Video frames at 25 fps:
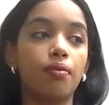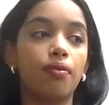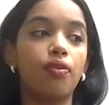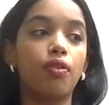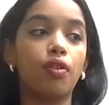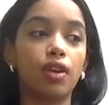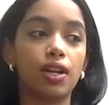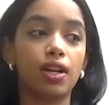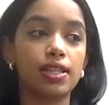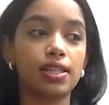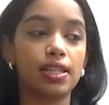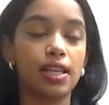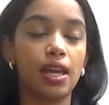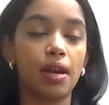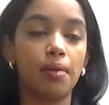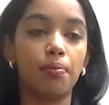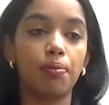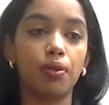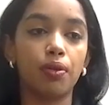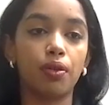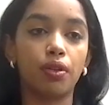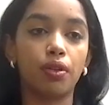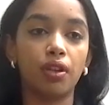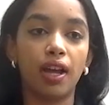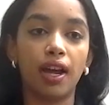For
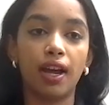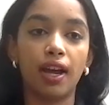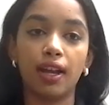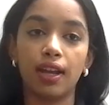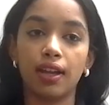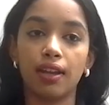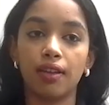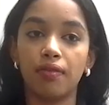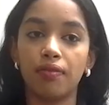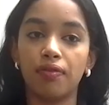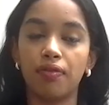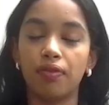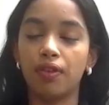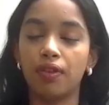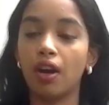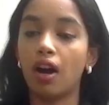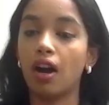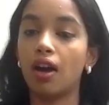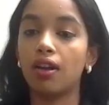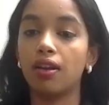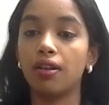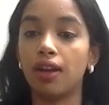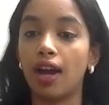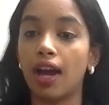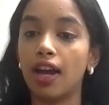example, I
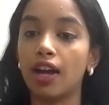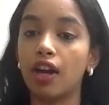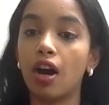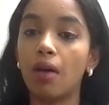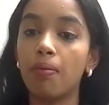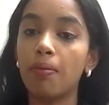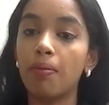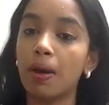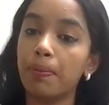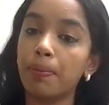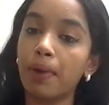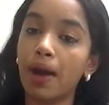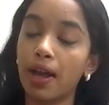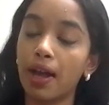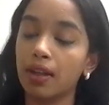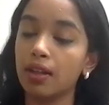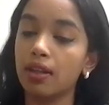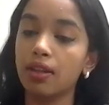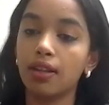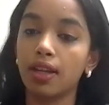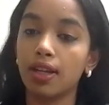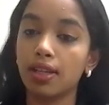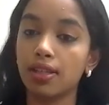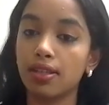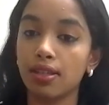got my
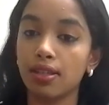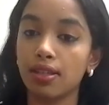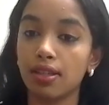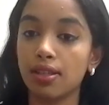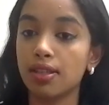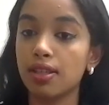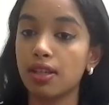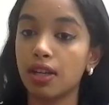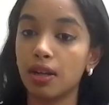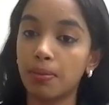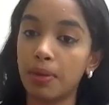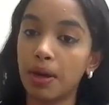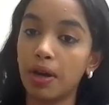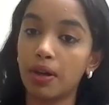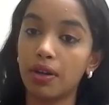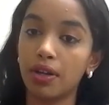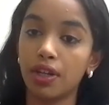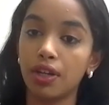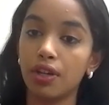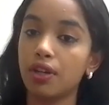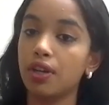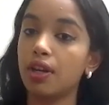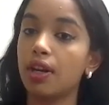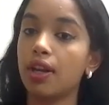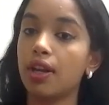pilot license about a
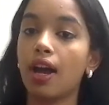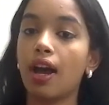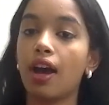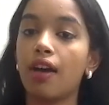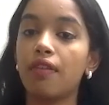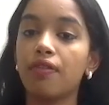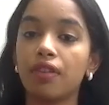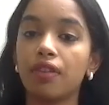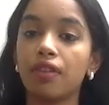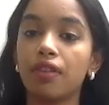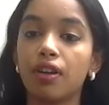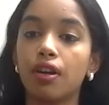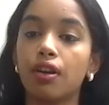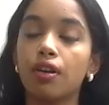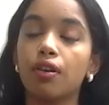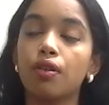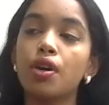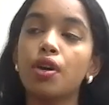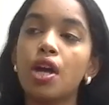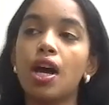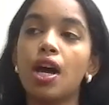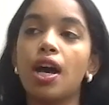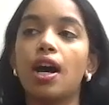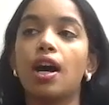year and a half ago,